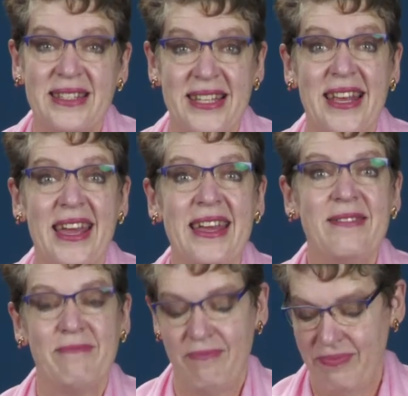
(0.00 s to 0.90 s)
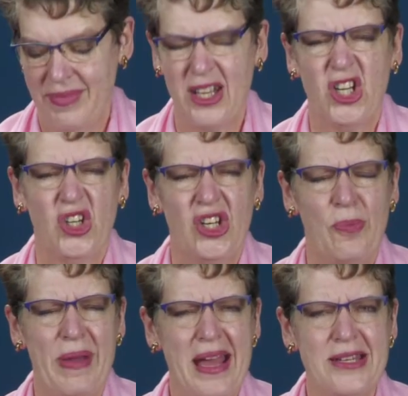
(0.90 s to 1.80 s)
Today, go to your
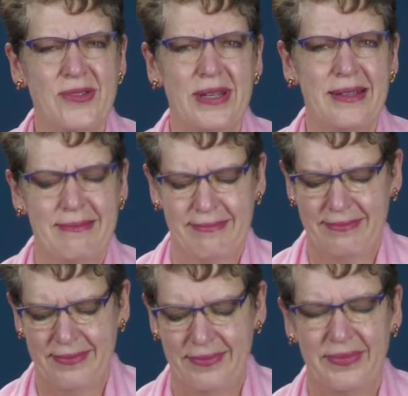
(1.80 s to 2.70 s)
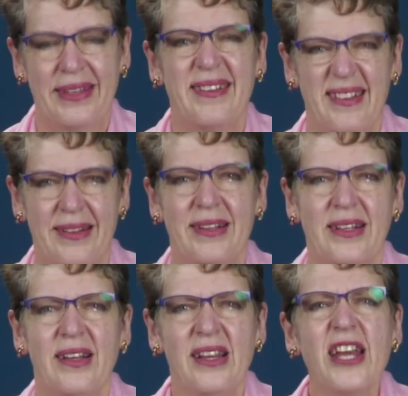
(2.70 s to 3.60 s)
pantry,
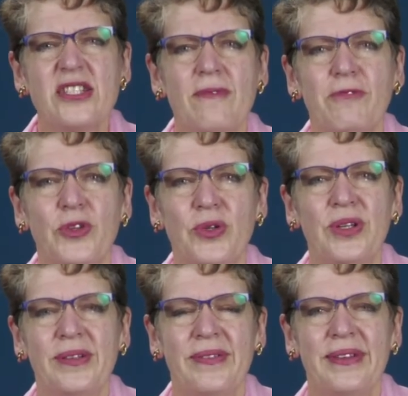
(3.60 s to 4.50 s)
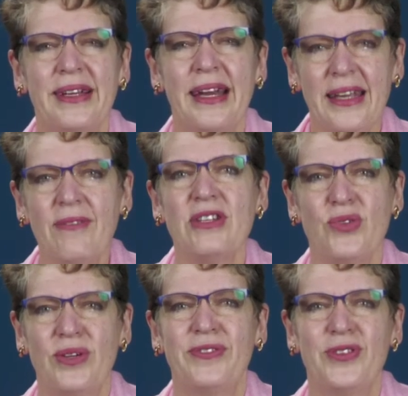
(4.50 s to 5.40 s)
collect some food, and give it
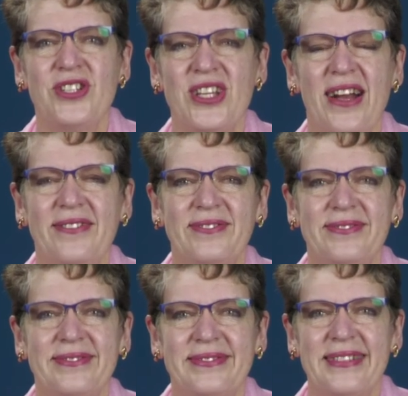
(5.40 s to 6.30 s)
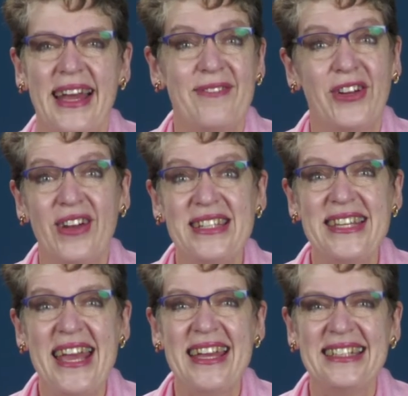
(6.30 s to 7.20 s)
to a food shelf. Have a great
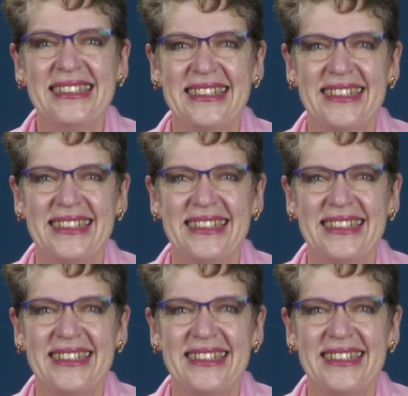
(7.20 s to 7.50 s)
day.